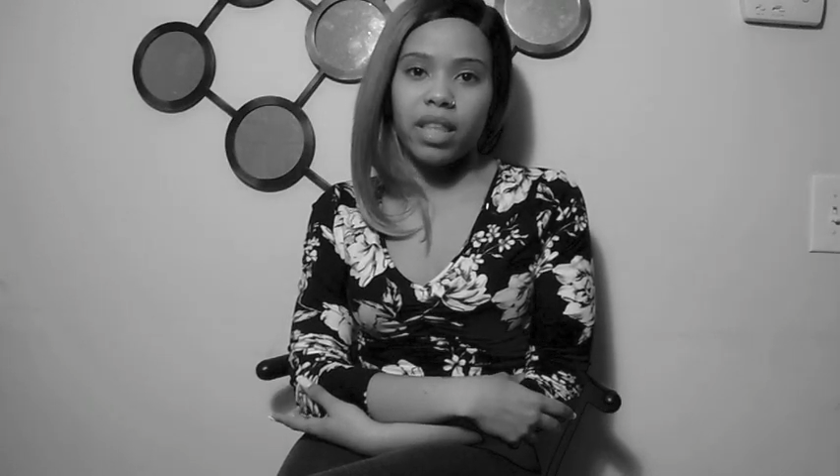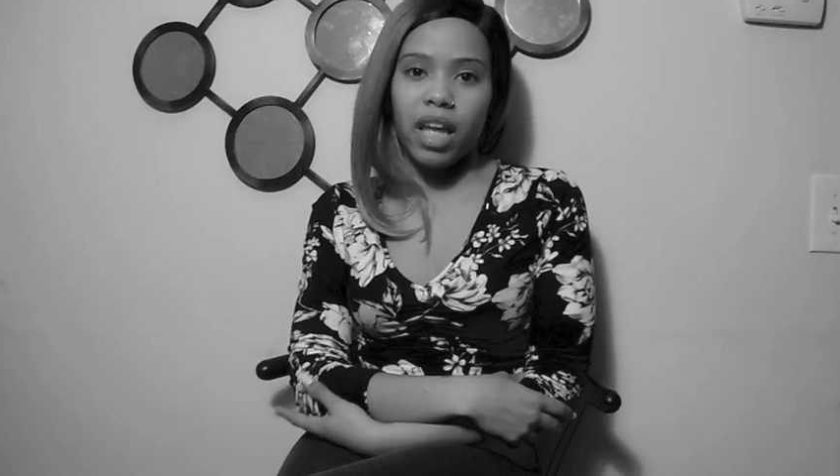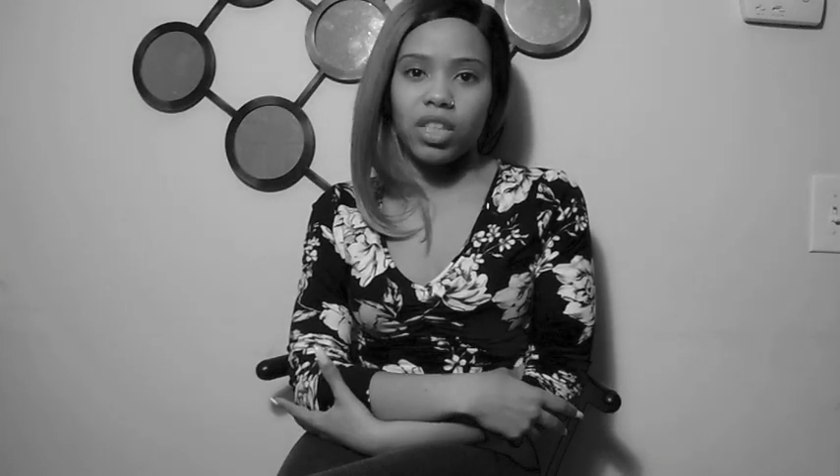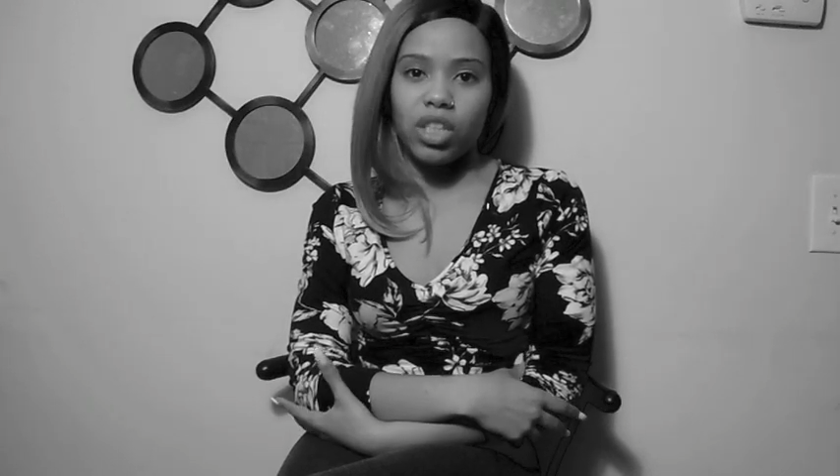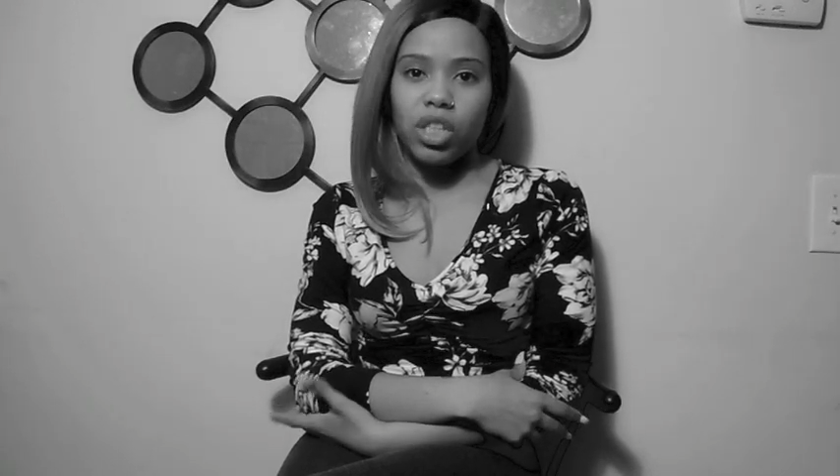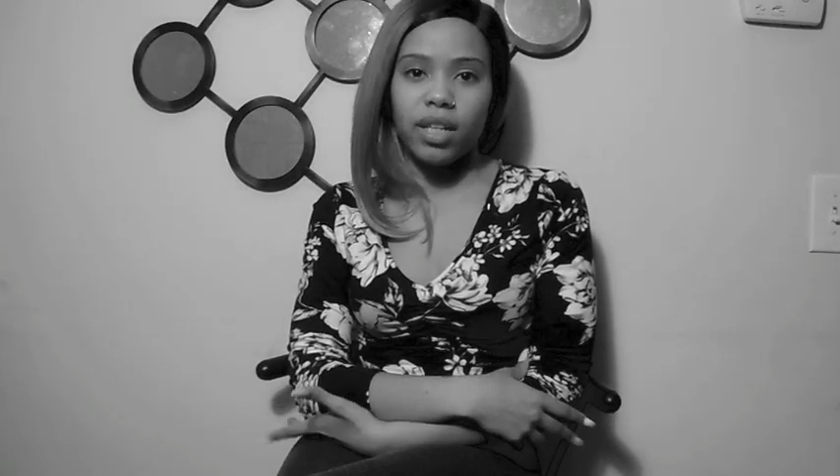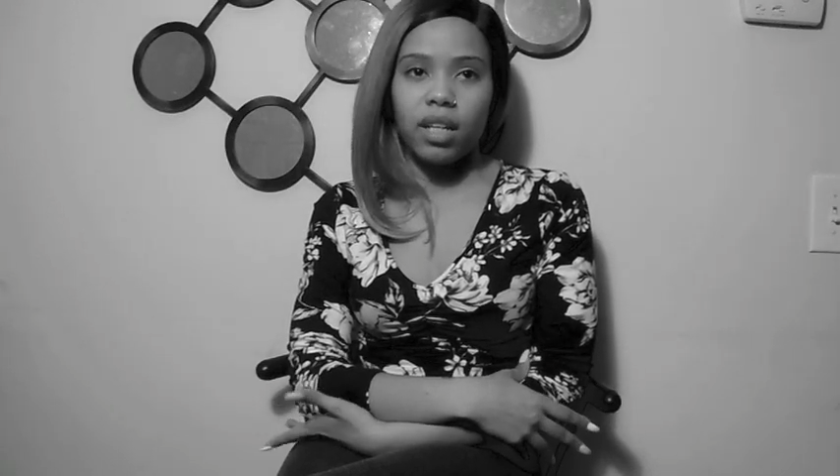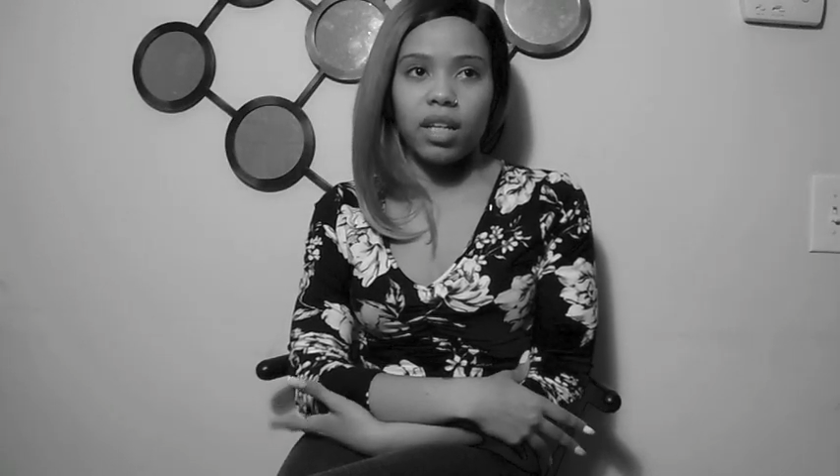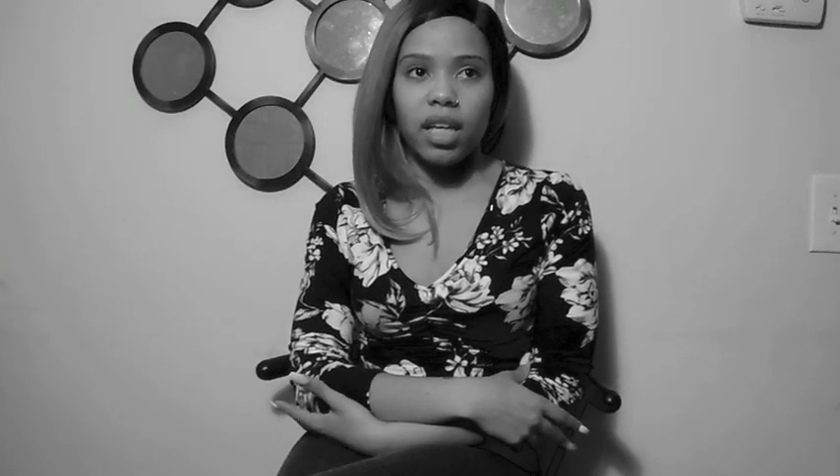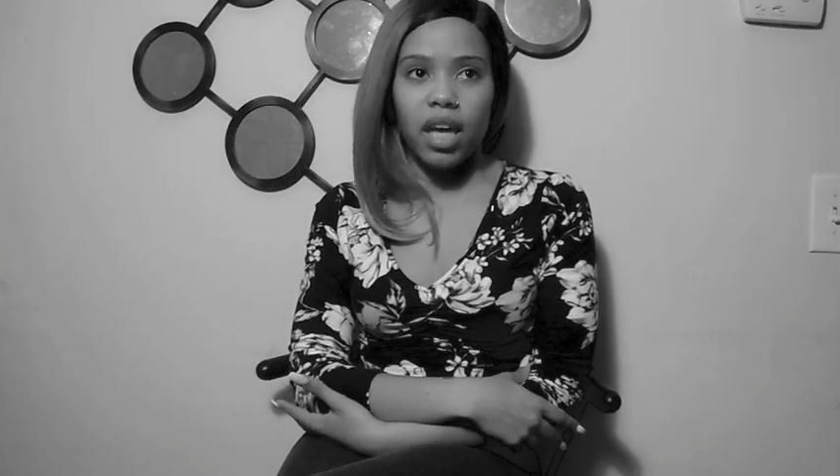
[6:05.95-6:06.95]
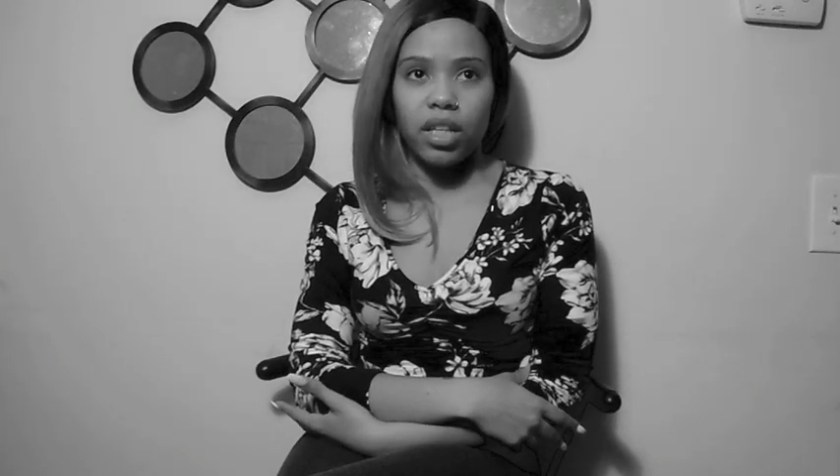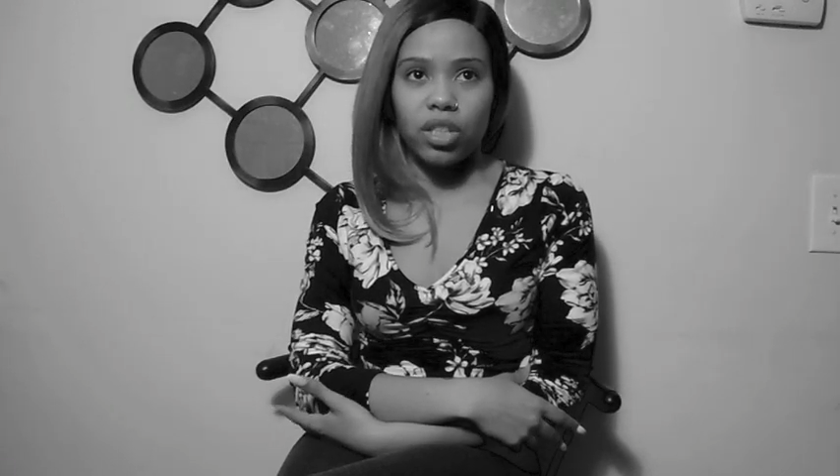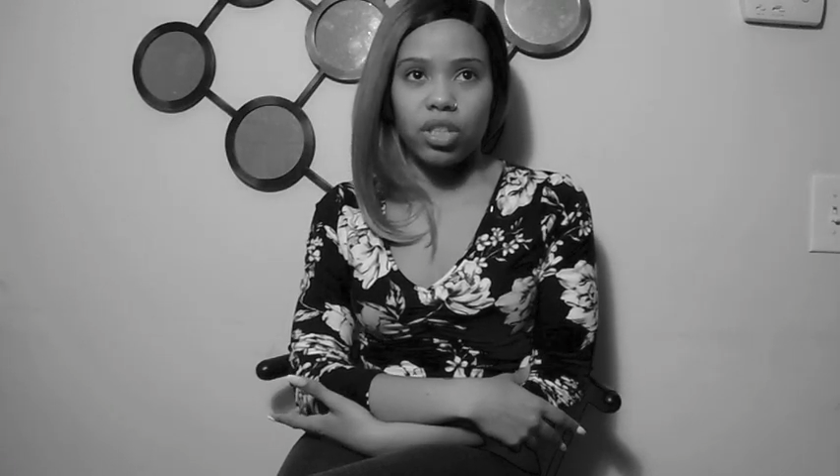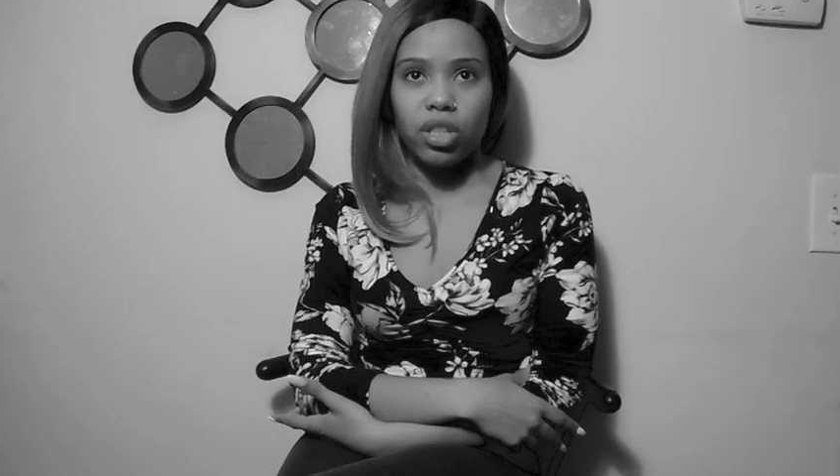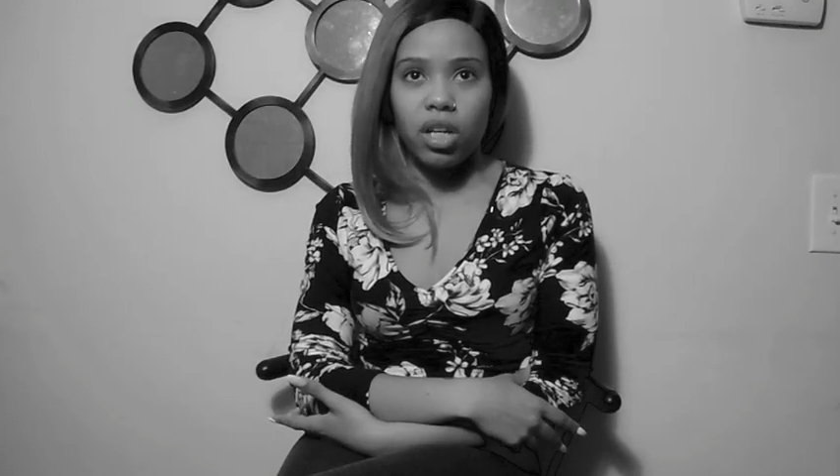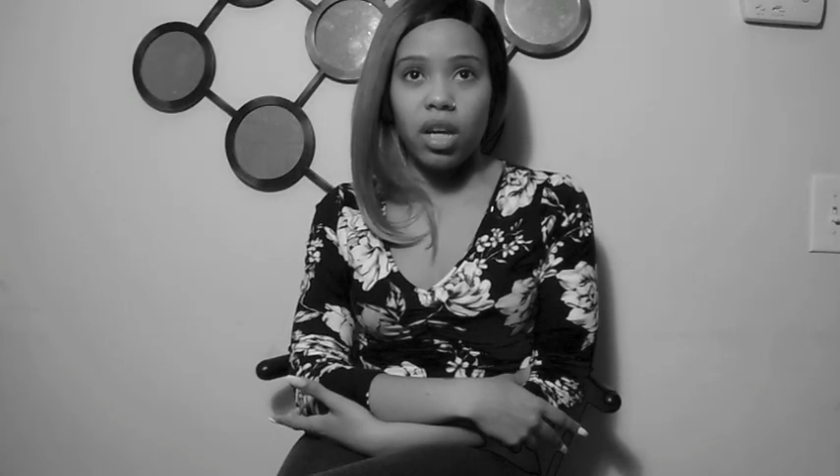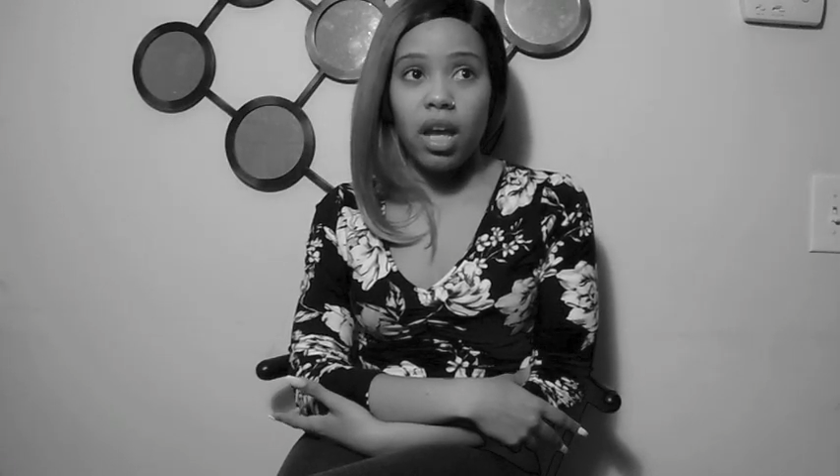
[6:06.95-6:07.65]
that she couldn't catch.